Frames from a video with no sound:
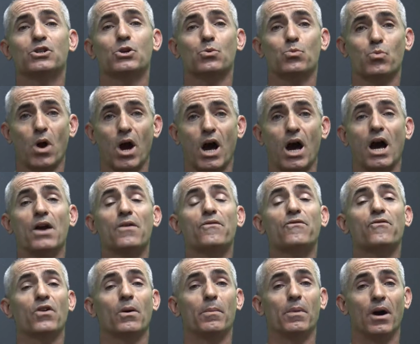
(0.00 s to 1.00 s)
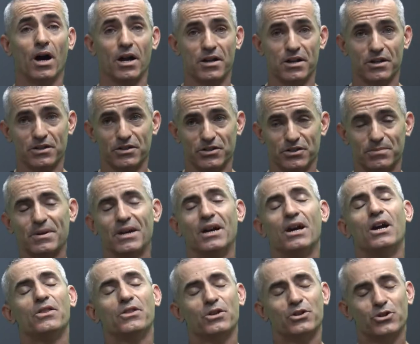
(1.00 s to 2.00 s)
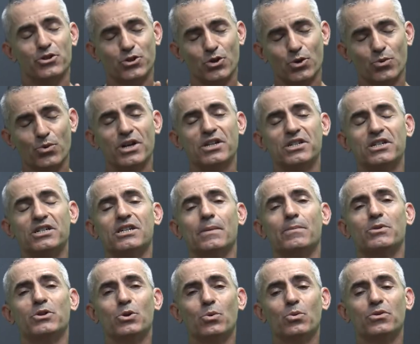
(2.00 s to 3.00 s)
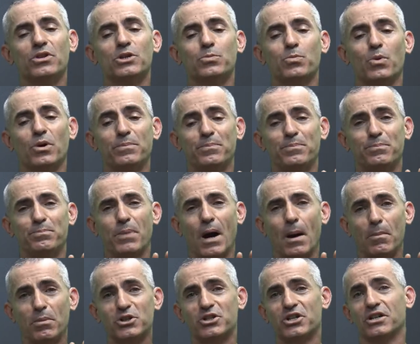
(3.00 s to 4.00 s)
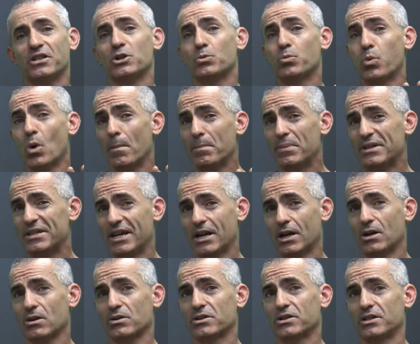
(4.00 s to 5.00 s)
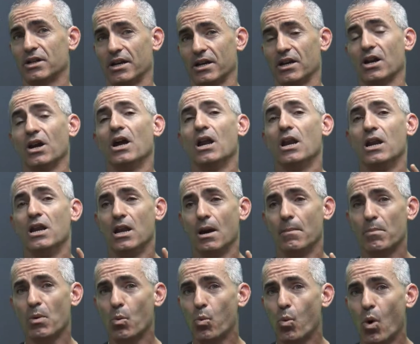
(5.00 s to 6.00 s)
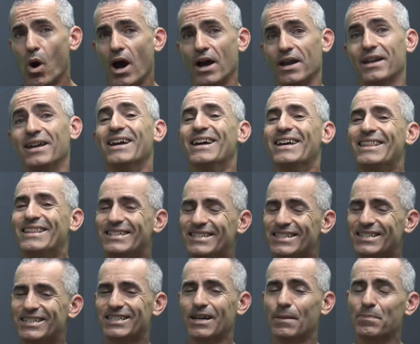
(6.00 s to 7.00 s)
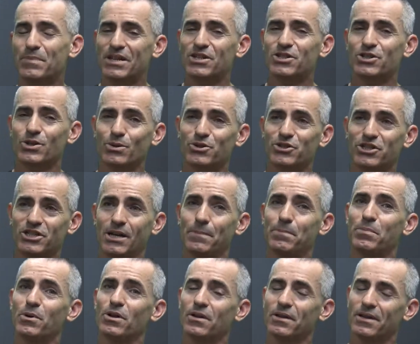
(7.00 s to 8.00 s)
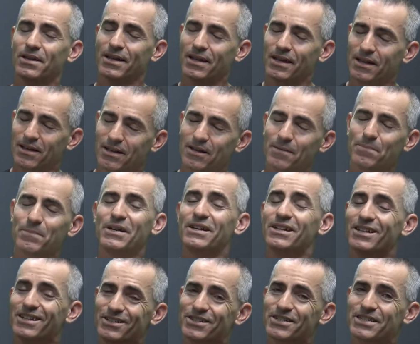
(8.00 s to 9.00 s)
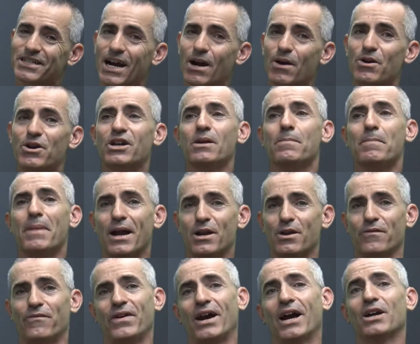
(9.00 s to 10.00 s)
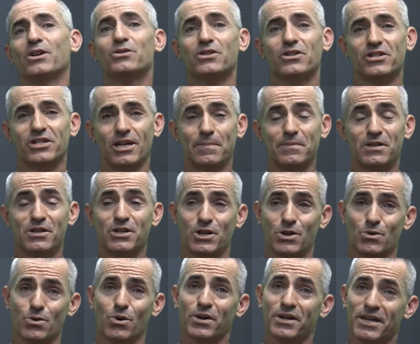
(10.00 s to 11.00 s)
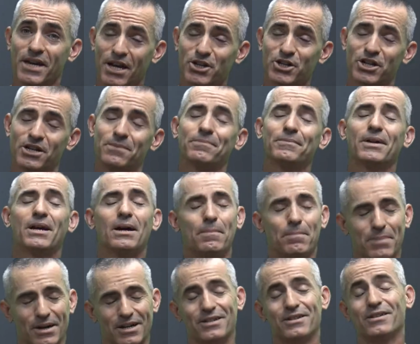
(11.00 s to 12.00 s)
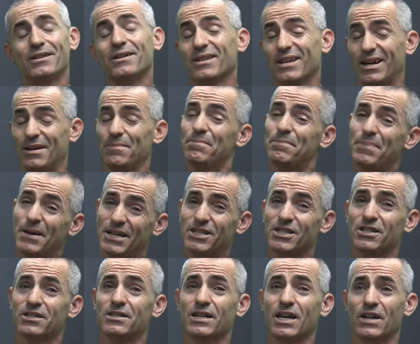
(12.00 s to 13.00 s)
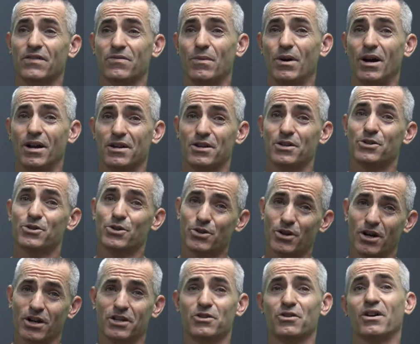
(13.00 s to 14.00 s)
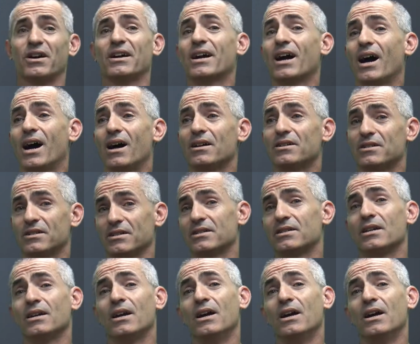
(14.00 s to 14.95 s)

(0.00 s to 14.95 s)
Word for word: derived from onions. There's two reasons I'm doing this one, publishing this one particular study. Number one, this is something so simple, it'll be a little scary. You can manufacture the substance in your own kitchen, but until then, best just to get it from onions or talk to your oncologist.